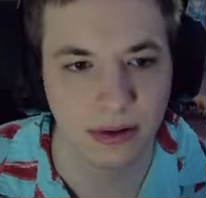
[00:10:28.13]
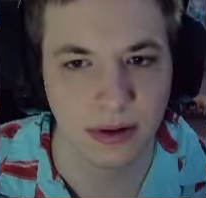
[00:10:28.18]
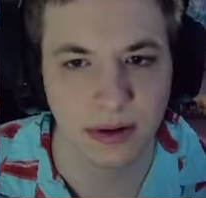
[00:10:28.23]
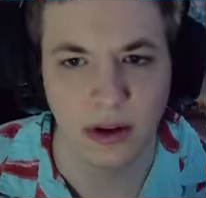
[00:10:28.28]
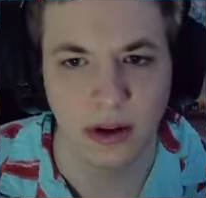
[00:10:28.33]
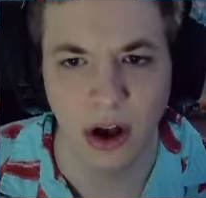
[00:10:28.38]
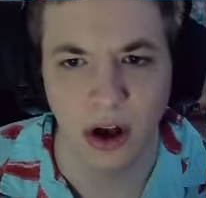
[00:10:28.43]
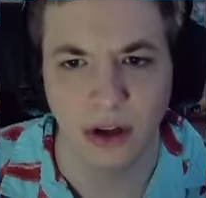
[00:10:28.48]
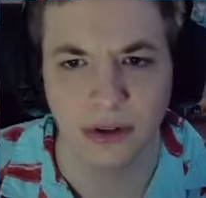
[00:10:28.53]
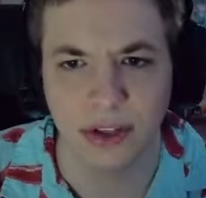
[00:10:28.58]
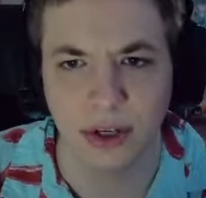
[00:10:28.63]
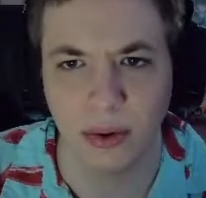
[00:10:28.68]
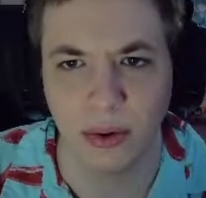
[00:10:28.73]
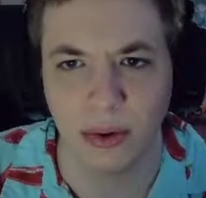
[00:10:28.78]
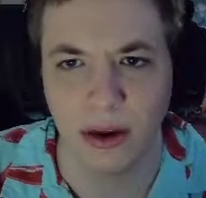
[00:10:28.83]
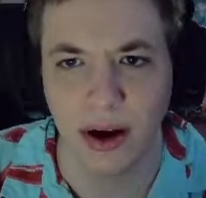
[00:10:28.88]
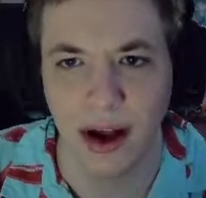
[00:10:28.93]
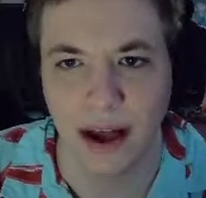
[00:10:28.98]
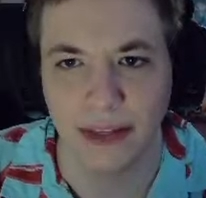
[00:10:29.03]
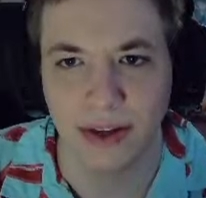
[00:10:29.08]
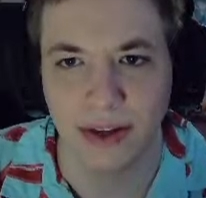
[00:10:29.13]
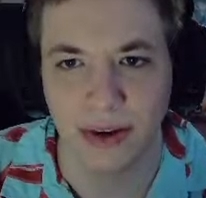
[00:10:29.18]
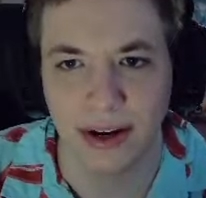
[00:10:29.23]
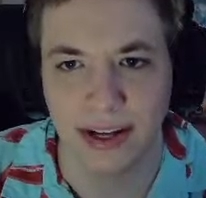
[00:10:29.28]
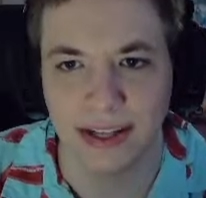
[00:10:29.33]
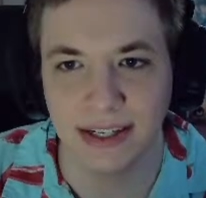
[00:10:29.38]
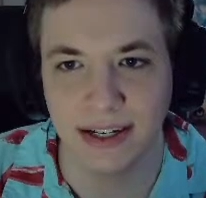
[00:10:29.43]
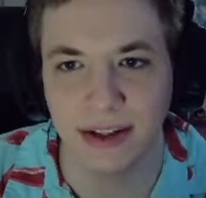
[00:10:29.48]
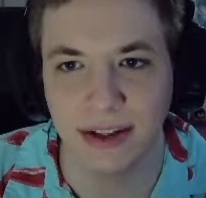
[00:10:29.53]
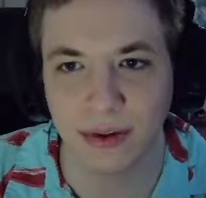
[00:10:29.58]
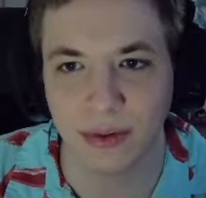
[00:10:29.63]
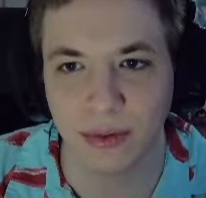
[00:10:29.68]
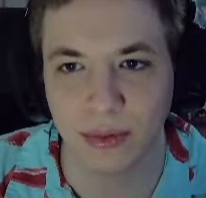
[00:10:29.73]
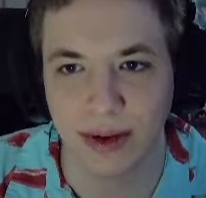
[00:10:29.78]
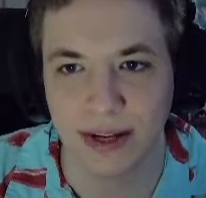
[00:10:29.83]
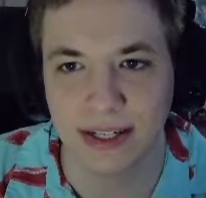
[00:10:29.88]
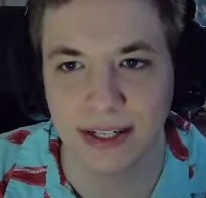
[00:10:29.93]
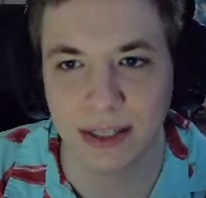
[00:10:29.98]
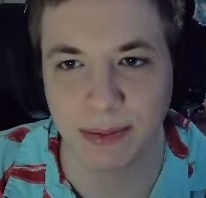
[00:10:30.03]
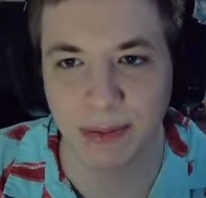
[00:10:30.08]
Also, there is another
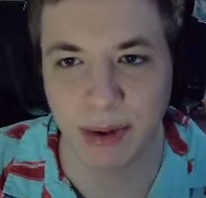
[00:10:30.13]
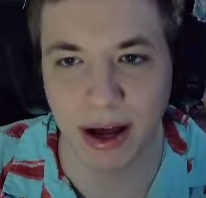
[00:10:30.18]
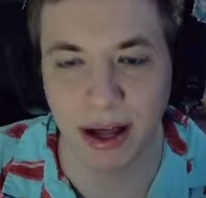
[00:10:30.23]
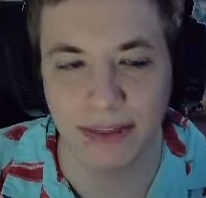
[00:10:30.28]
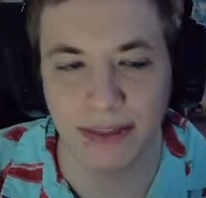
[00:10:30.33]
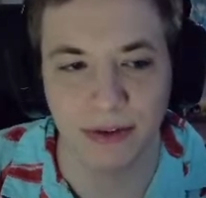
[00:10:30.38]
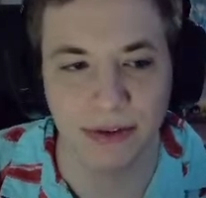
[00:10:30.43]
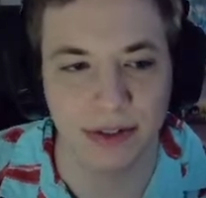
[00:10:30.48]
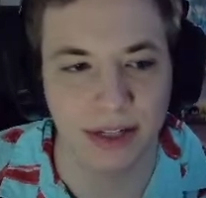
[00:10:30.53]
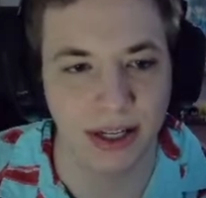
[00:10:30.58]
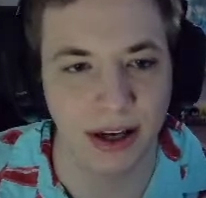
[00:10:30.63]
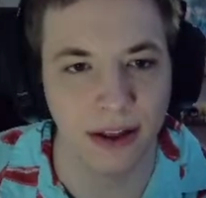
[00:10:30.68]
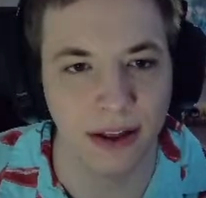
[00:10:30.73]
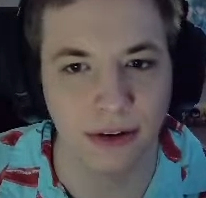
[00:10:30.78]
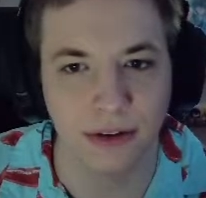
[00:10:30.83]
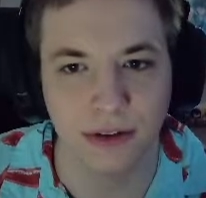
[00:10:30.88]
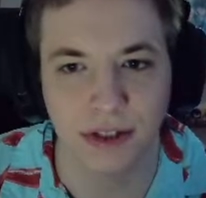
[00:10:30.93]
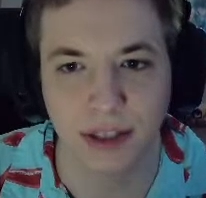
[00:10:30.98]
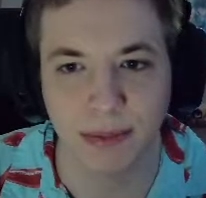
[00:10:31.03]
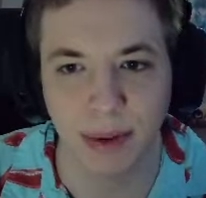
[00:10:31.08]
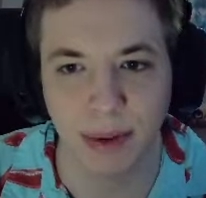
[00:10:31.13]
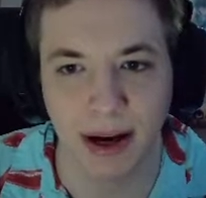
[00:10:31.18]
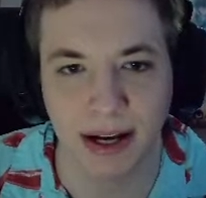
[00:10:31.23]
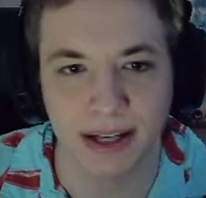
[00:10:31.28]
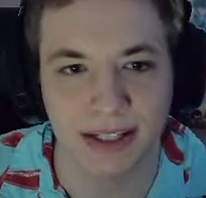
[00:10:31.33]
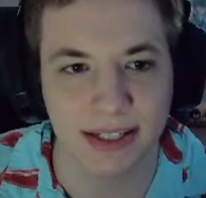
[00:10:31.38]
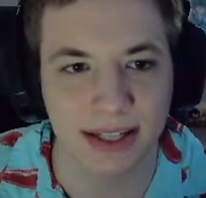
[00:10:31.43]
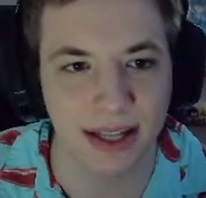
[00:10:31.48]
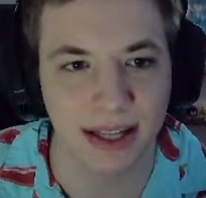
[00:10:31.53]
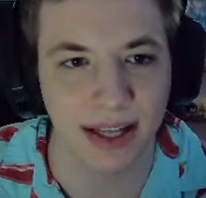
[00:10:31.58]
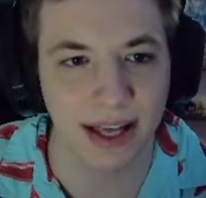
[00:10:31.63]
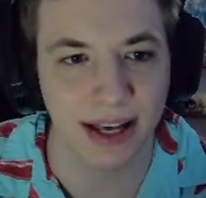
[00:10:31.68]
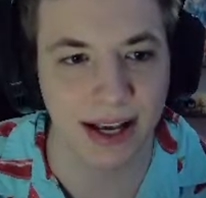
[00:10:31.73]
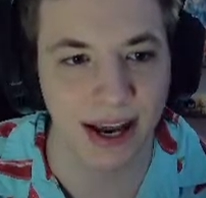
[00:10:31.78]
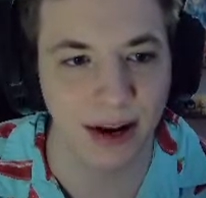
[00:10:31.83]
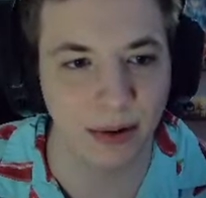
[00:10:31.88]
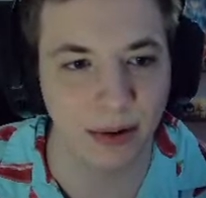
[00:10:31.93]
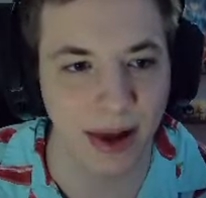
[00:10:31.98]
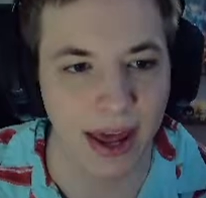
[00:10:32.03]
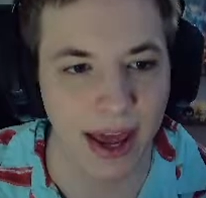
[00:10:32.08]
ring spot. There's like other spots that like
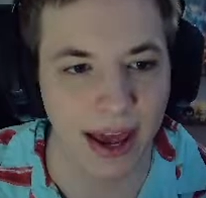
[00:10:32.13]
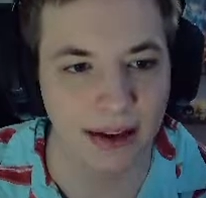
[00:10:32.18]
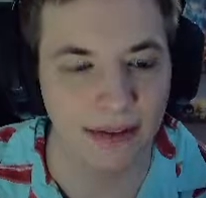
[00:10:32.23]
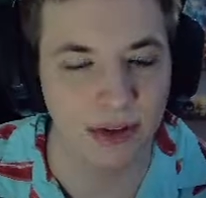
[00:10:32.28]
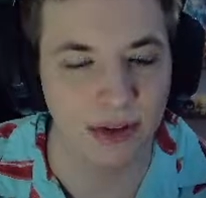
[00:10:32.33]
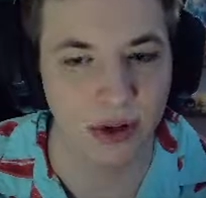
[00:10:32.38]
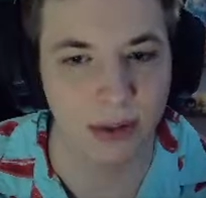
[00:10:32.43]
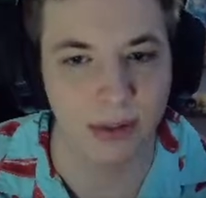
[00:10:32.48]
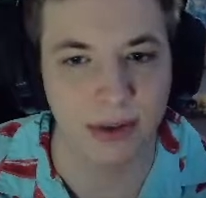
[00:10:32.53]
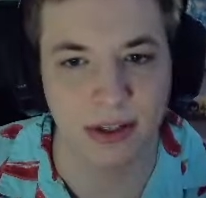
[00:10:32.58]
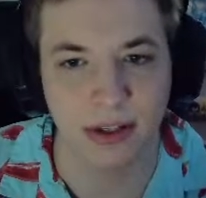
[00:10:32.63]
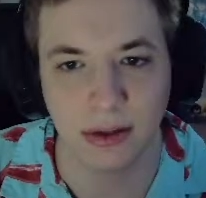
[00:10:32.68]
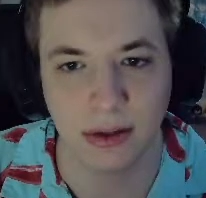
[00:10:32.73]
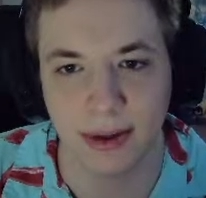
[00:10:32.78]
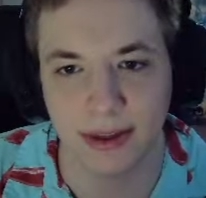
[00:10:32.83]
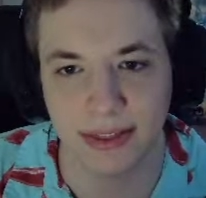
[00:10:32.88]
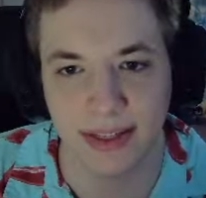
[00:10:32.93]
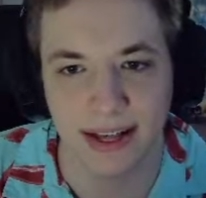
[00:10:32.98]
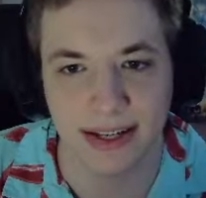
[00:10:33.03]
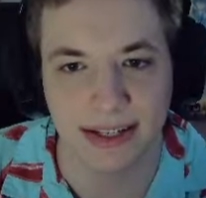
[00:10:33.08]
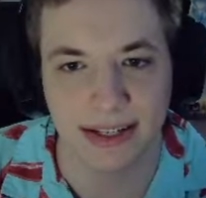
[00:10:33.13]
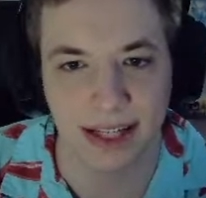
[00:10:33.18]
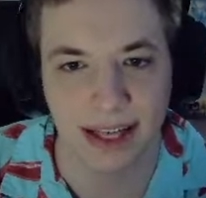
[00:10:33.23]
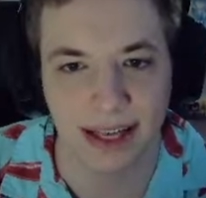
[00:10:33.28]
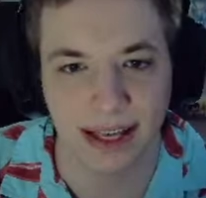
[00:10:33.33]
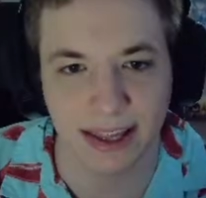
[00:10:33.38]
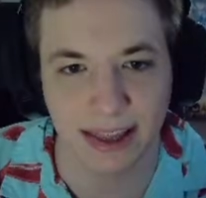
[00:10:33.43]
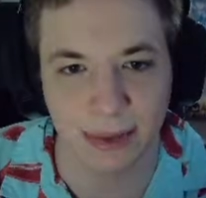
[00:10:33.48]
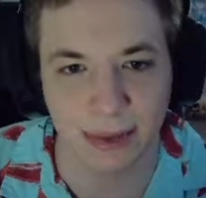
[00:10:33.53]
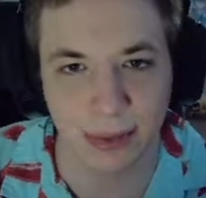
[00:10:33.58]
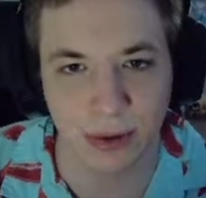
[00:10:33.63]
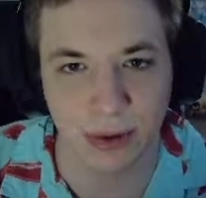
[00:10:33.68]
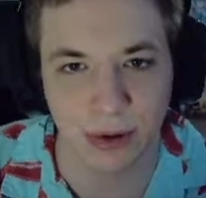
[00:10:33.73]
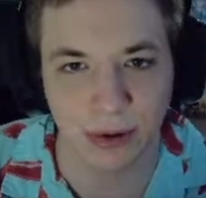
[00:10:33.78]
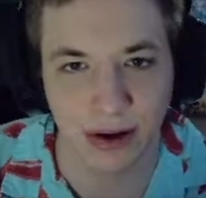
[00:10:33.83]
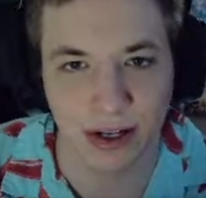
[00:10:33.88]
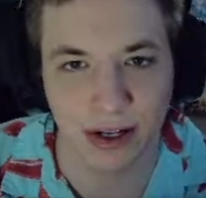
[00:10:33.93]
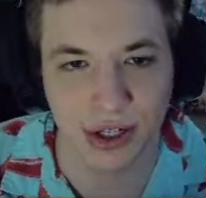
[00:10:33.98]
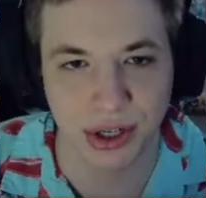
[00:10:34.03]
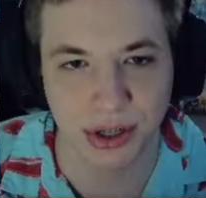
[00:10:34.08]
I don't have, so I'm assuming that's like in the
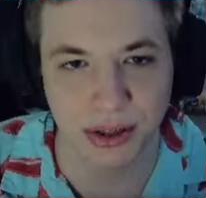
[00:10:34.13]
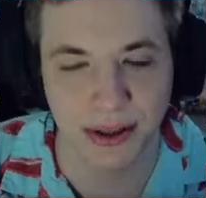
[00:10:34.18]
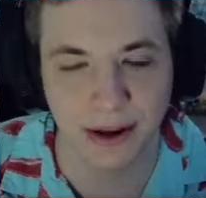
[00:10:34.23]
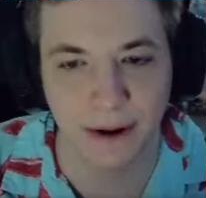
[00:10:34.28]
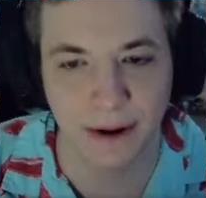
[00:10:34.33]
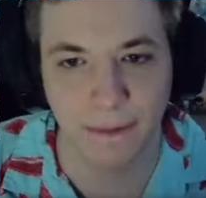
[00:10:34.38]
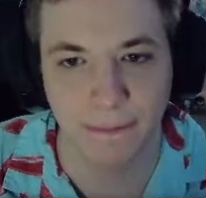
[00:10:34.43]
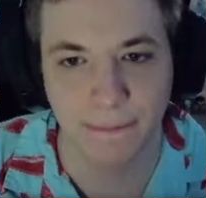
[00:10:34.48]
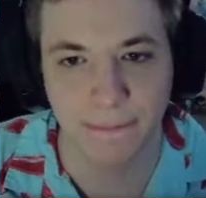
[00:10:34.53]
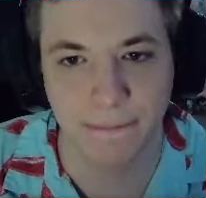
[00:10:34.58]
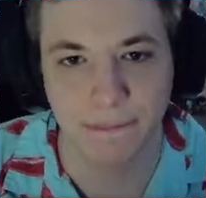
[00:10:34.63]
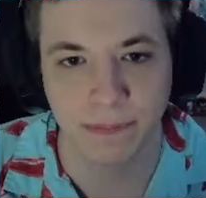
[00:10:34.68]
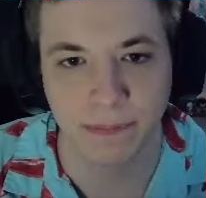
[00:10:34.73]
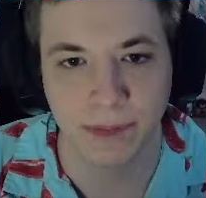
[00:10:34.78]
progression there.